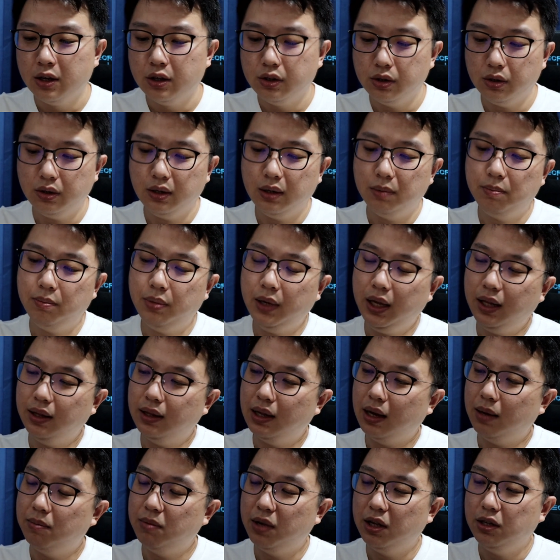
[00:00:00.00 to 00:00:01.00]
So the blade
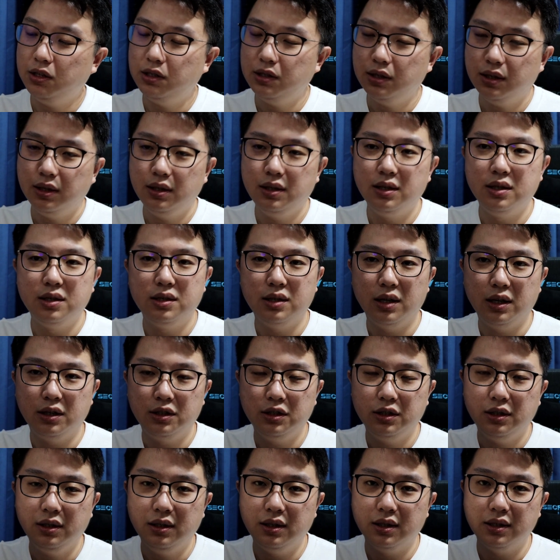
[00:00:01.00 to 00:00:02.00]
dimension is
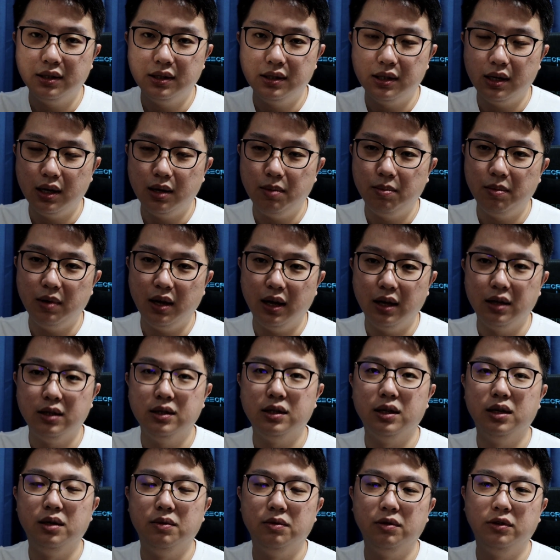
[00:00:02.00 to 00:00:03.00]
actually the same
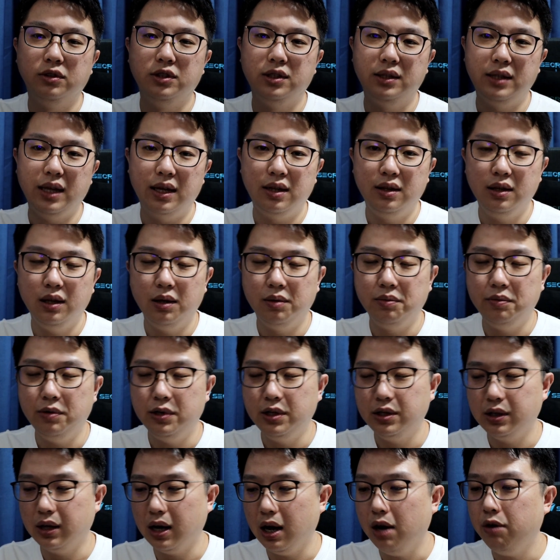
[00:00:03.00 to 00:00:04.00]
as a standard
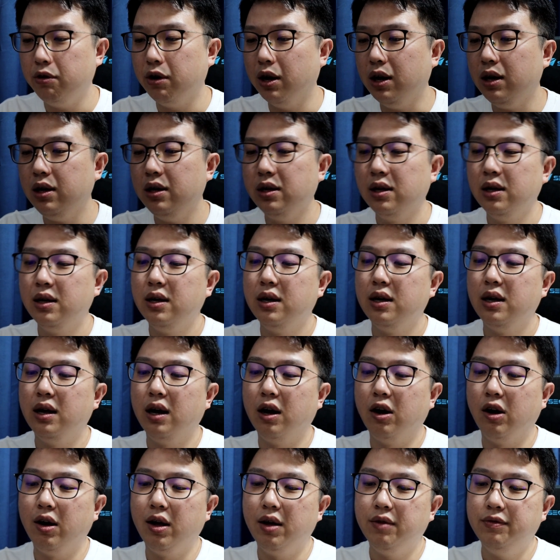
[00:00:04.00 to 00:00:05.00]
Viscaria.
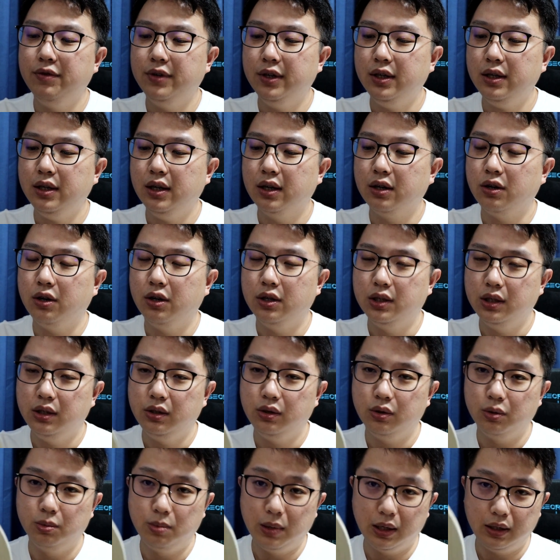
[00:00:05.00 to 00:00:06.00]
However,
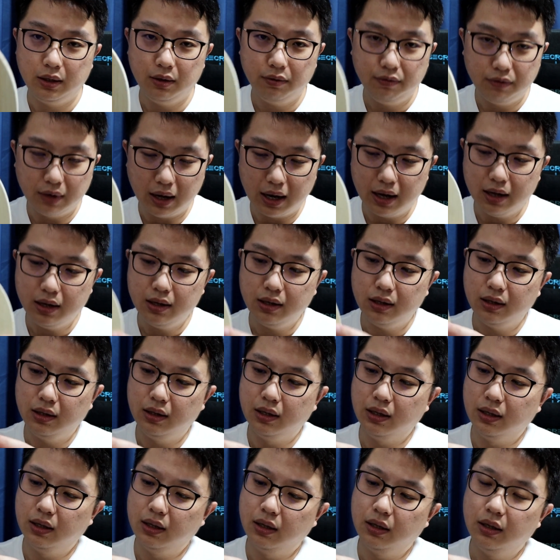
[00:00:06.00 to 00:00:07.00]
according to Butterfly,
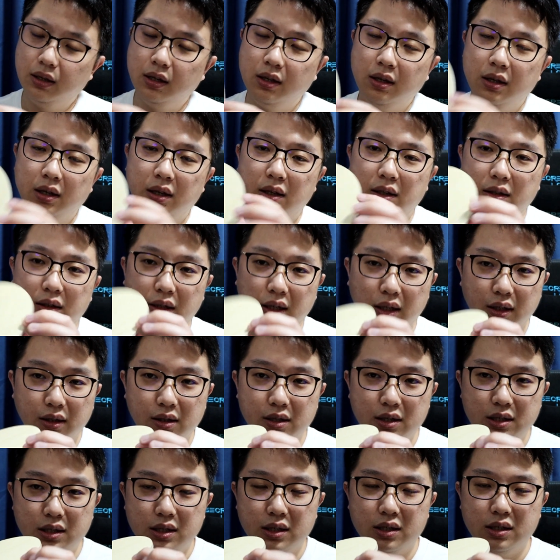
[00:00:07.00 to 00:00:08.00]
the
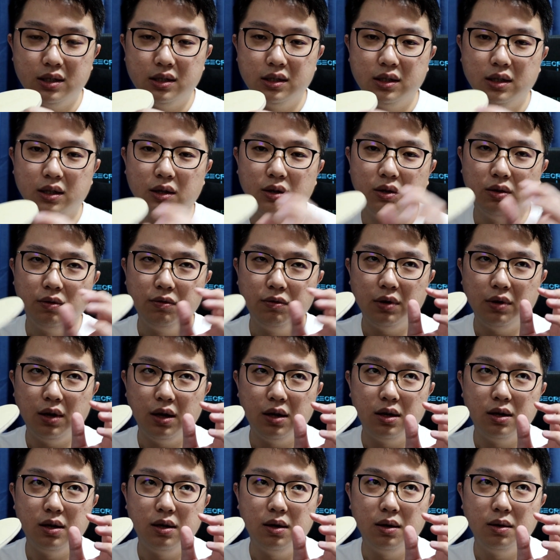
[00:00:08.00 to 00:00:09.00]
thickness is
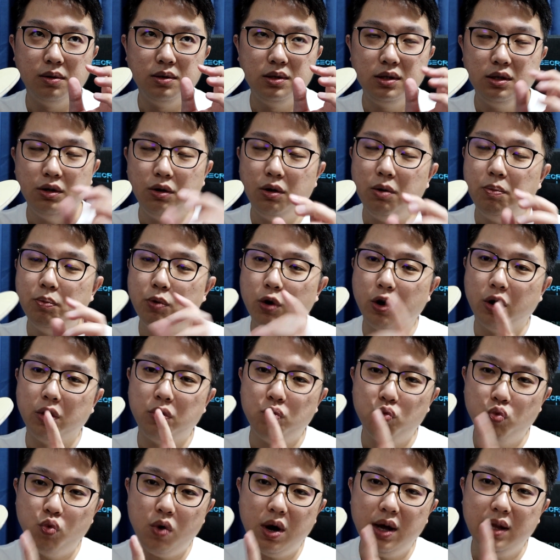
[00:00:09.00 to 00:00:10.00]

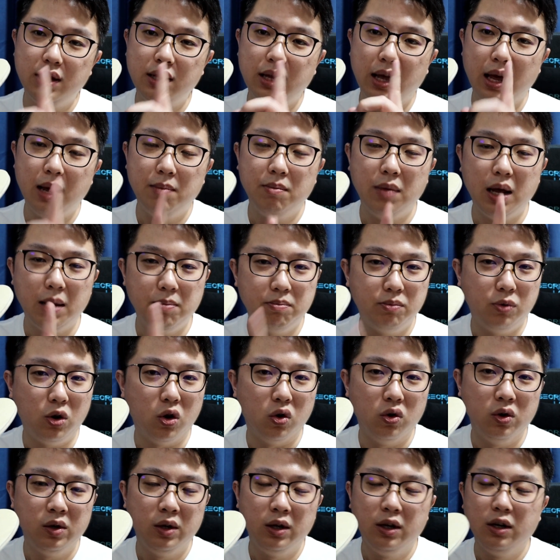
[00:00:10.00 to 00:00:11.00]
0.1 mm
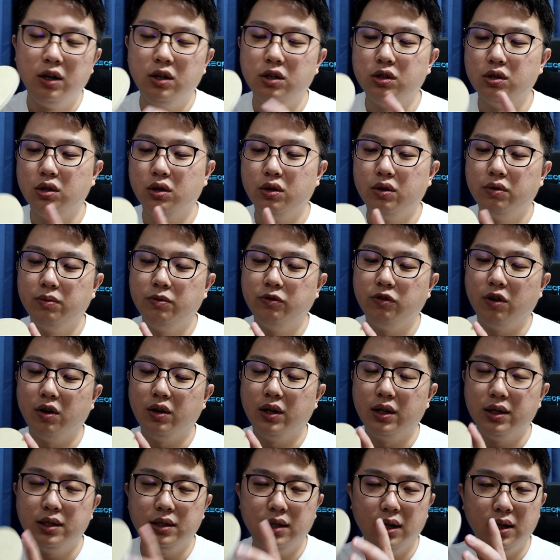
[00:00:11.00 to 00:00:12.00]
more. So
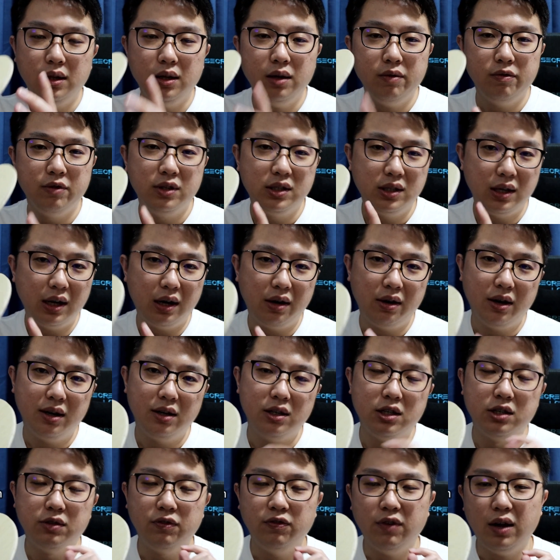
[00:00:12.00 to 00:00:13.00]
for the standard
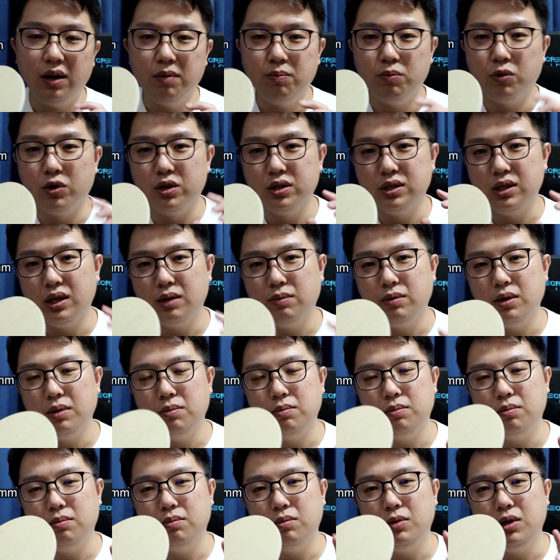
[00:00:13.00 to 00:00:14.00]
Viscaria is
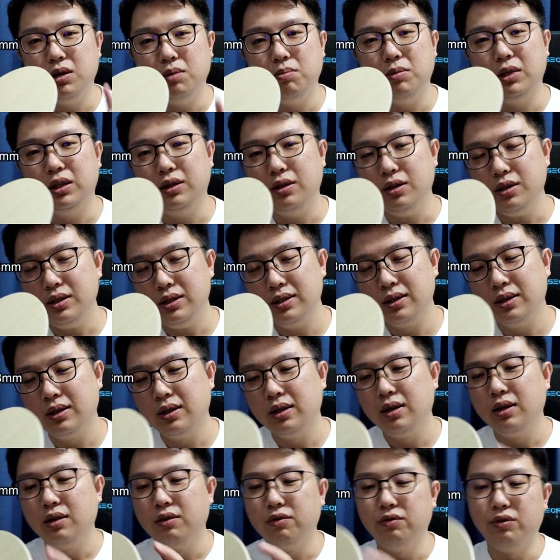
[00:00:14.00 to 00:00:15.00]
5.7 millimeters.
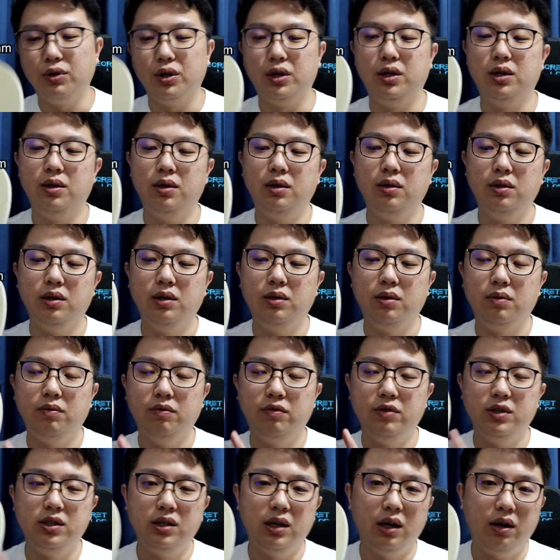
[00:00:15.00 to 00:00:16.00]
For the
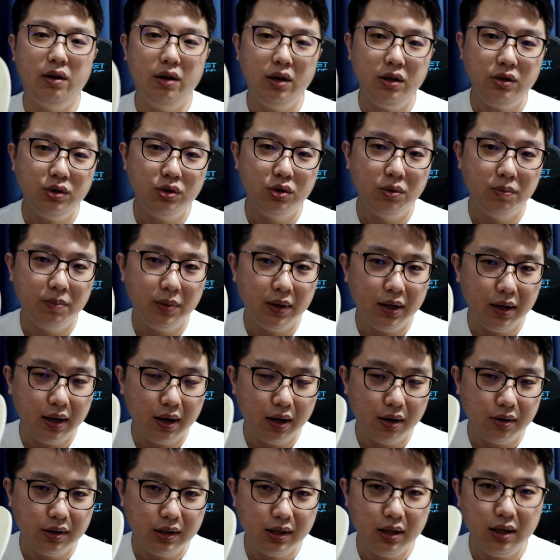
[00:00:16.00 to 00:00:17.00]
Viscaria Super
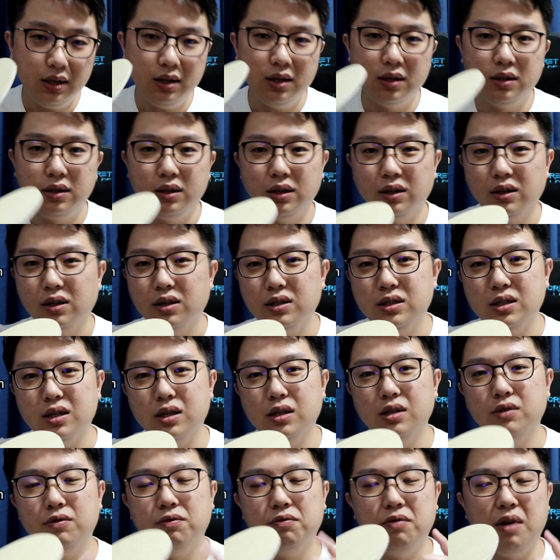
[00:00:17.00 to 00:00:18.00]
ALC, the thickness
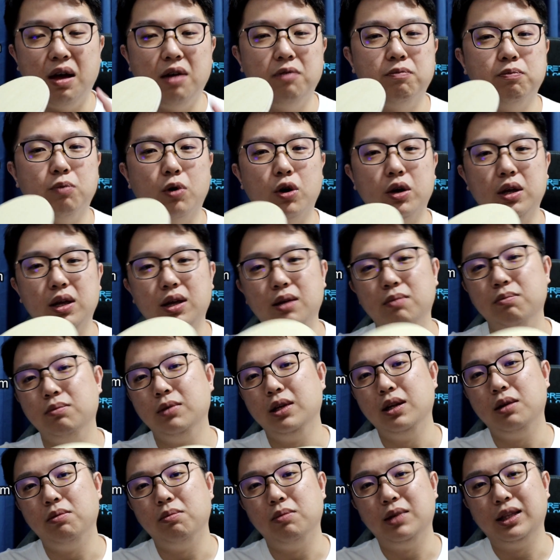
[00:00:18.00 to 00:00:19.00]
is 5.8
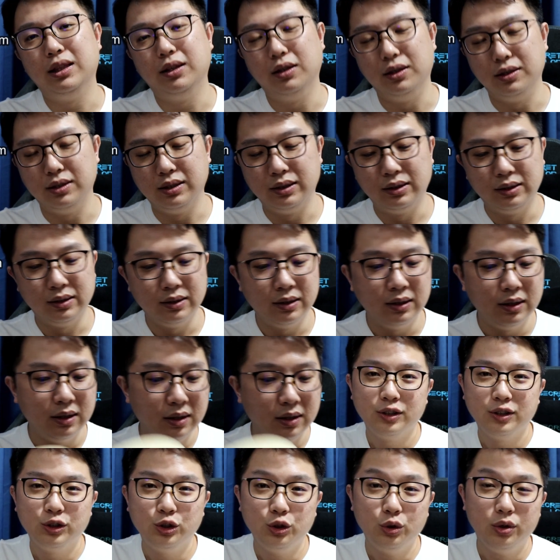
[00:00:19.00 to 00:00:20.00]
millimeters.
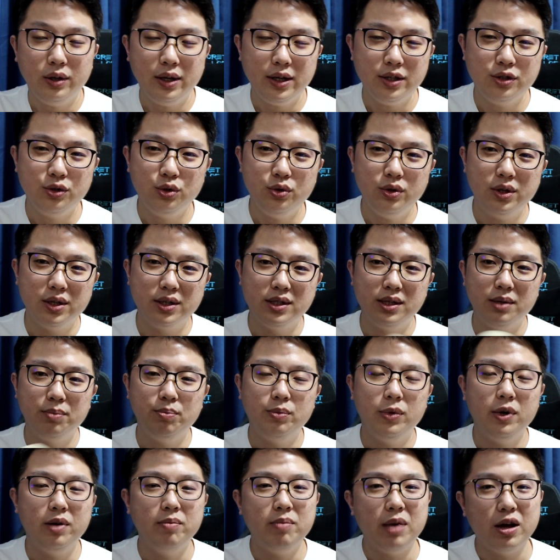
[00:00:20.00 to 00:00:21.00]
So let's do a
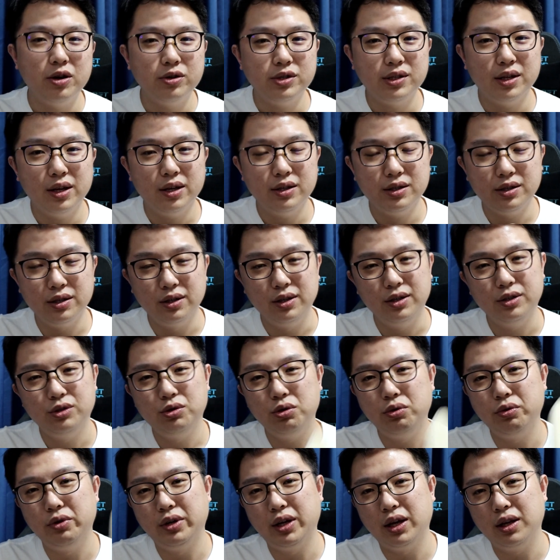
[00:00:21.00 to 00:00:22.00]
simple bounce test here
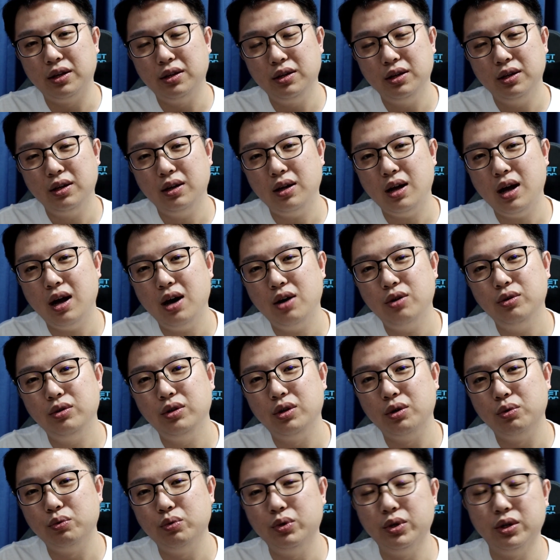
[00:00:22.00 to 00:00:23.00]
so we can hear how
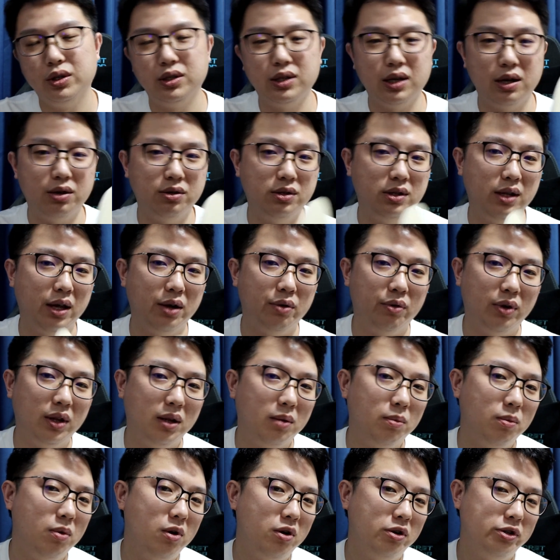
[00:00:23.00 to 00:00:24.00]
the wood sounds like when
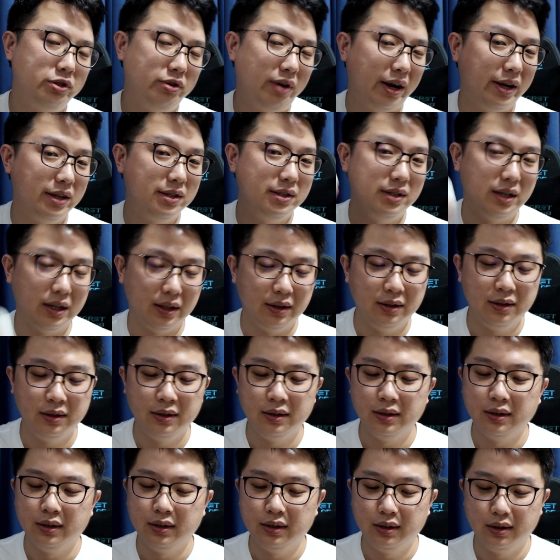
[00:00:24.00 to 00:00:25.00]
the ball strikes it.
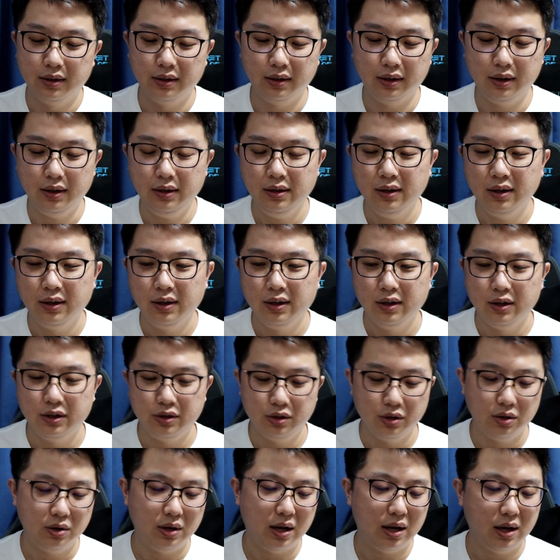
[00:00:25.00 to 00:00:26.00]
Okay,
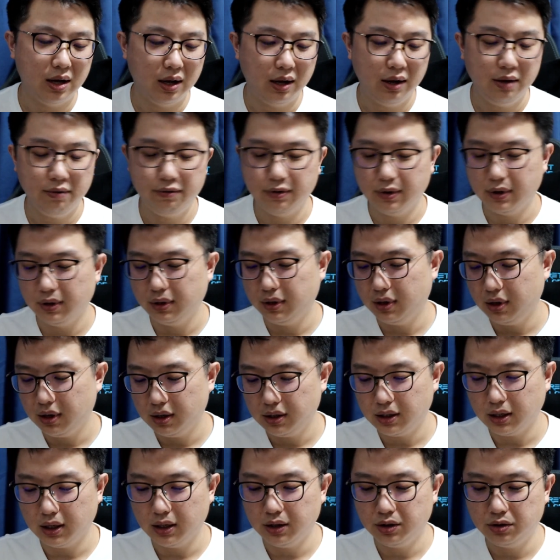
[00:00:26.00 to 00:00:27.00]
so I have a
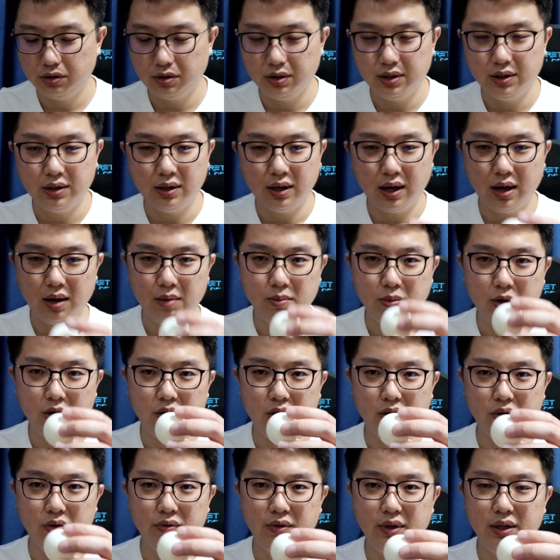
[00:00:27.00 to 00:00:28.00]
DHS 3-star
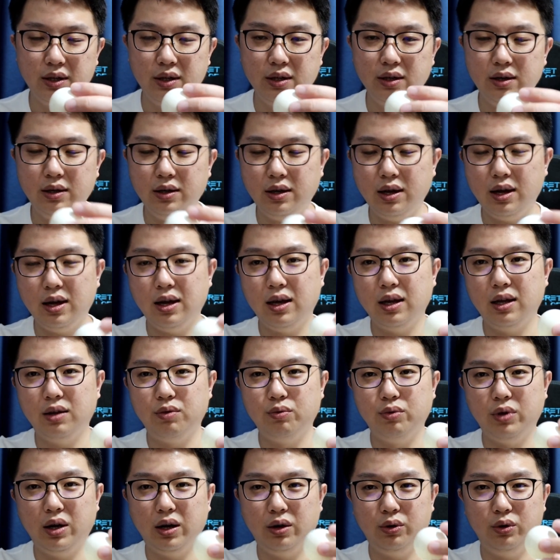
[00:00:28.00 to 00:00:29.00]
ball over here
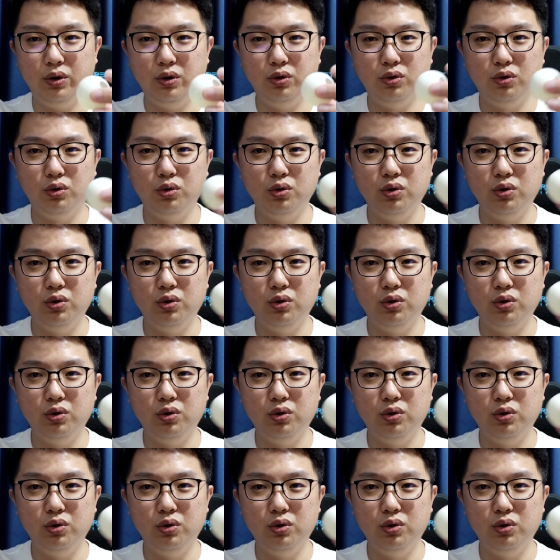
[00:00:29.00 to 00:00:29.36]
and we are going to